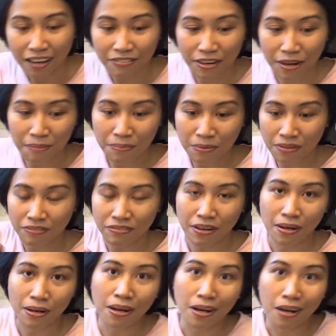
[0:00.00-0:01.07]

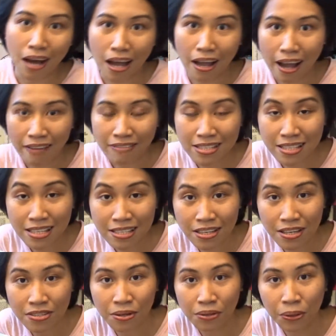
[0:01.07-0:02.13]
I have a 6
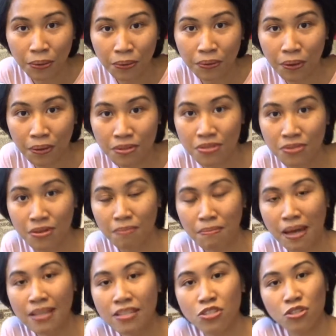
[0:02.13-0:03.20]
years old who goes to a
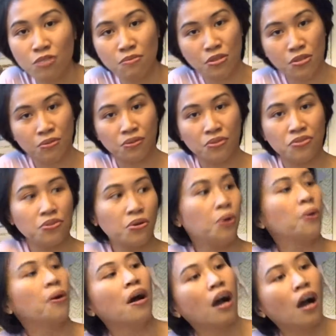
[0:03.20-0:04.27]
mainstream school. So